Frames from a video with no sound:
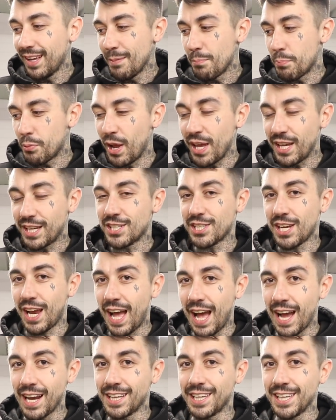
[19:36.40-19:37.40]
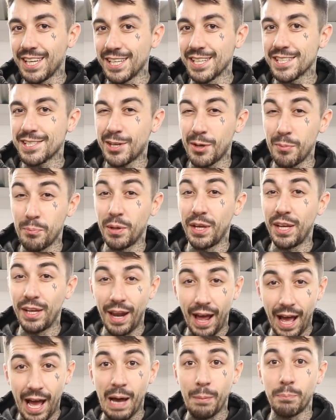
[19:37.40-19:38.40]
brakes and gears can be
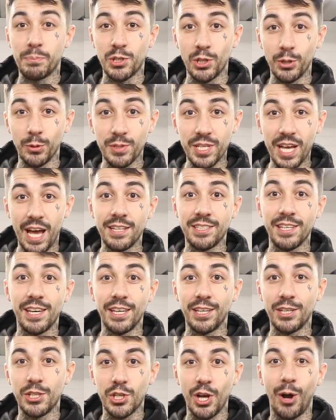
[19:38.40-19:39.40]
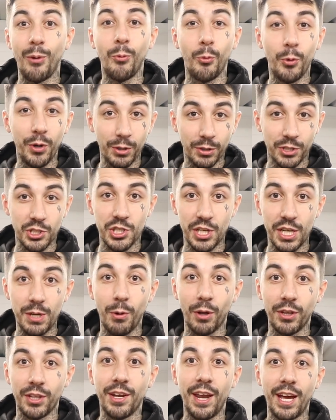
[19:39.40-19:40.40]
an absolute headache, so we'll see
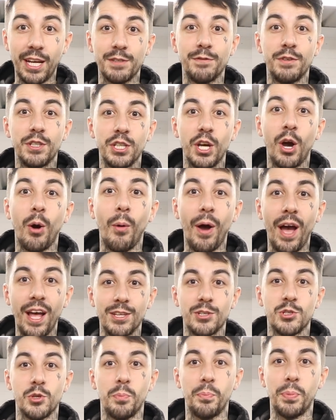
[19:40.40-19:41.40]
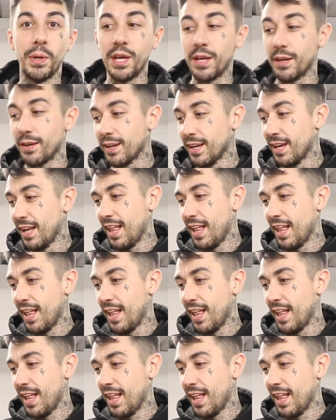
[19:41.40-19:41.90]
what the next video ends up being.